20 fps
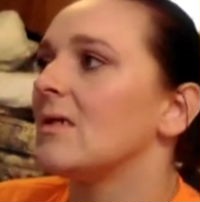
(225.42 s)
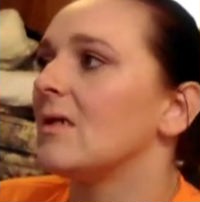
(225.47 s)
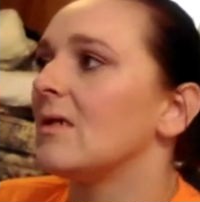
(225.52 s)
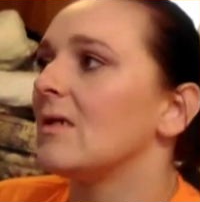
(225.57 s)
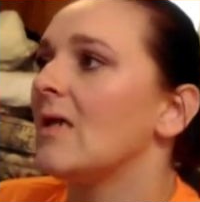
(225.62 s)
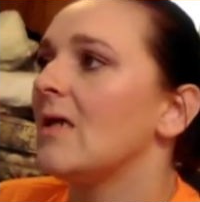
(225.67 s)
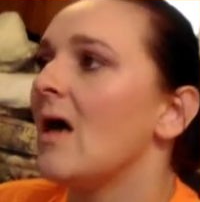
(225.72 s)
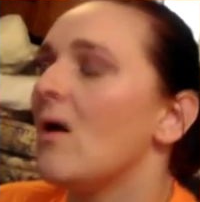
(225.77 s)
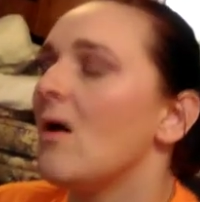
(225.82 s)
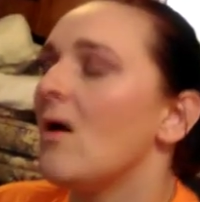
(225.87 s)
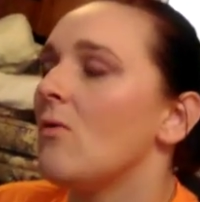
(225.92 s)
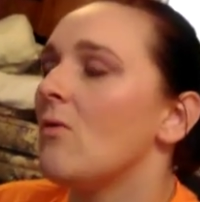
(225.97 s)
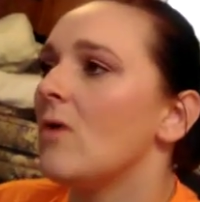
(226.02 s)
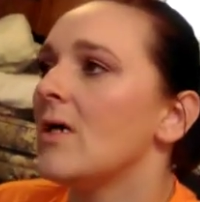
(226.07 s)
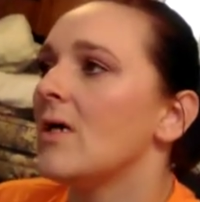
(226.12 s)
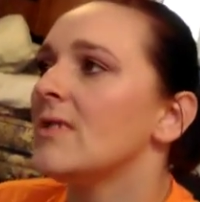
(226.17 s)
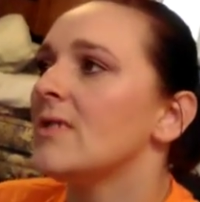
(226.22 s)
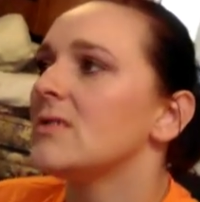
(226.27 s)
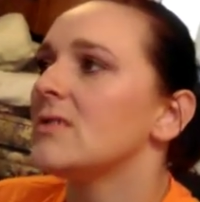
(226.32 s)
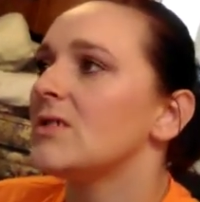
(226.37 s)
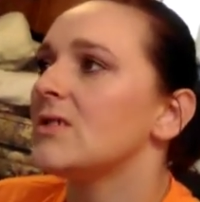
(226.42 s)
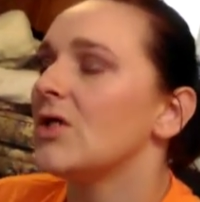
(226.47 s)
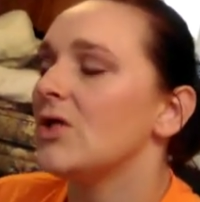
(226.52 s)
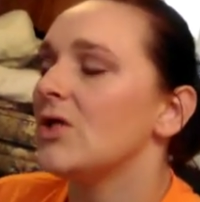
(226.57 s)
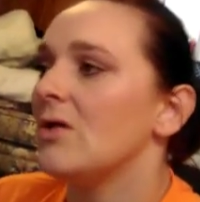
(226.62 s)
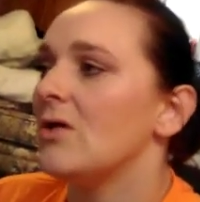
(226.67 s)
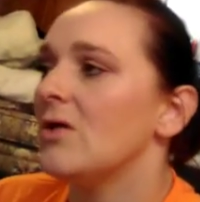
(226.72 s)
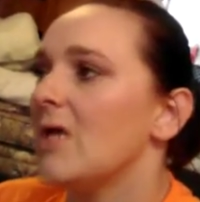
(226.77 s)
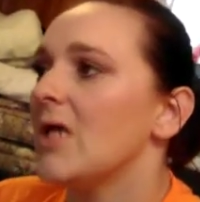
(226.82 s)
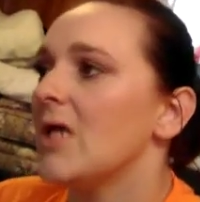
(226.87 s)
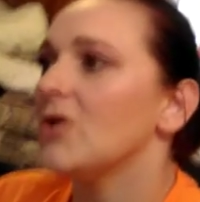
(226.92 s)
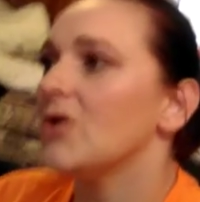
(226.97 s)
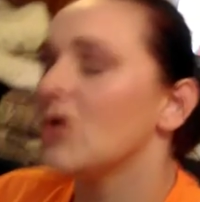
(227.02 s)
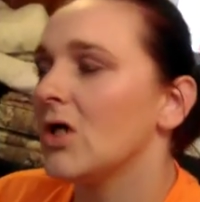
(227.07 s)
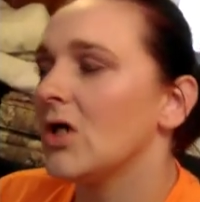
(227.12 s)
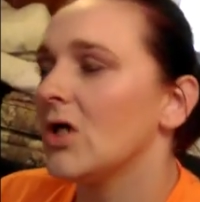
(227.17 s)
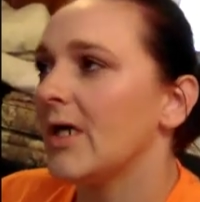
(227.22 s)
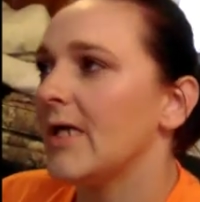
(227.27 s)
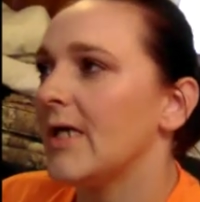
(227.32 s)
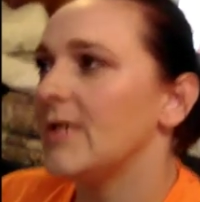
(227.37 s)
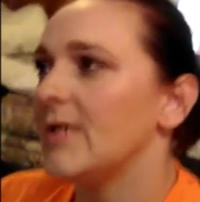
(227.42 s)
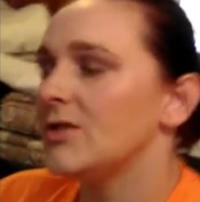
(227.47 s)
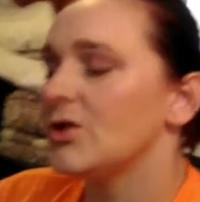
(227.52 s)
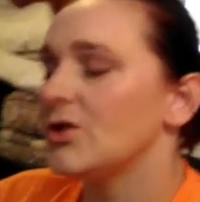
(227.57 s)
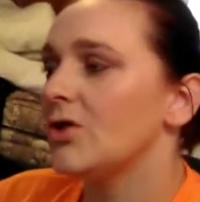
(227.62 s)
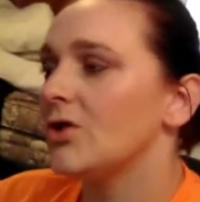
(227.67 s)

Now, once you get your greens,